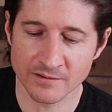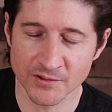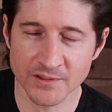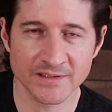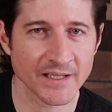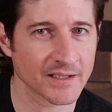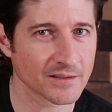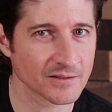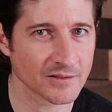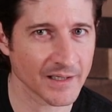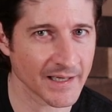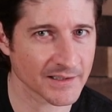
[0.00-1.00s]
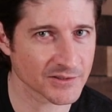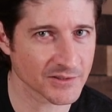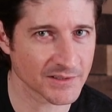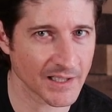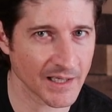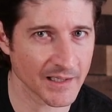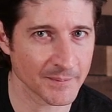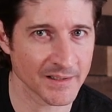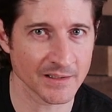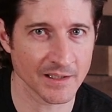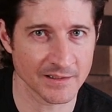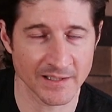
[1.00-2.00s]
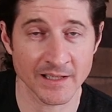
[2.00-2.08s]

You could take a little extra time and,